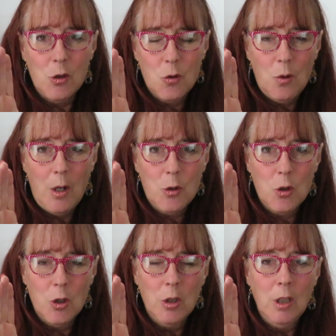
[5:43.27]

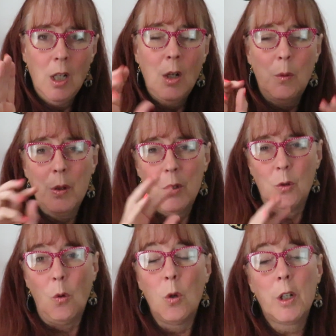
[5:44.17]
structure with an
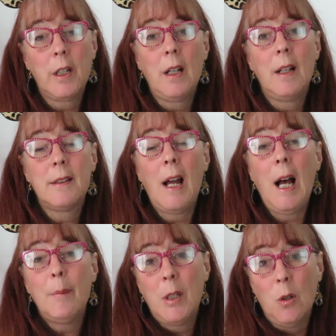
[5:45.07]
orchid on top.